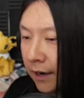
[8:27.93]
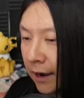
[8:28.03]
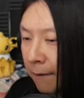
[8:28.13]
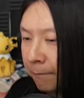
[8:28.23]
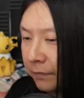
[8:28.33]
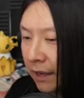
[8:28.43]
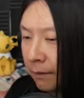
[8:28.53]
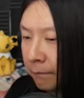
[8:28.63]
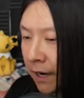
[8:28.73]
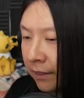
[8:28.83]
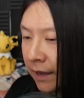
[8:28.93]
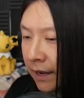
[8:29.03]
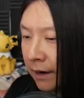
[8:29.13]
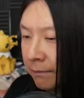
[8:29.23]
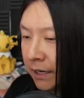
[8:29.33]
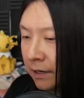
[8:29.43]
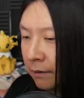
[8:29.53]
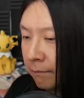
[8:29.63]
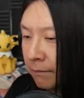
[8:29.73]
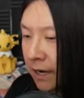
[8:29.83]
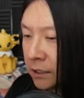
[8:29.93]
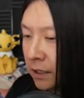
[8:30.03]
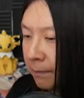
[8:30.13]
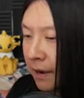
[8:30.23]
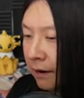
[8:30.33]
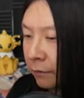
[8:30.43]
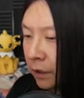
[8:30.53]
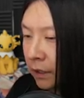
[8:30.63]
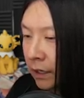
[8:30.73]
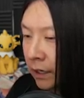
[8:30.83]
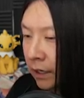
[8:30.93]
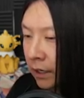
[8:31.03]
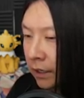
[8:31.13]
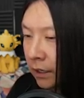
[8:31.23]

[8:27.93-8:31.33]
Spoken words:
And by that, I mean mess up everything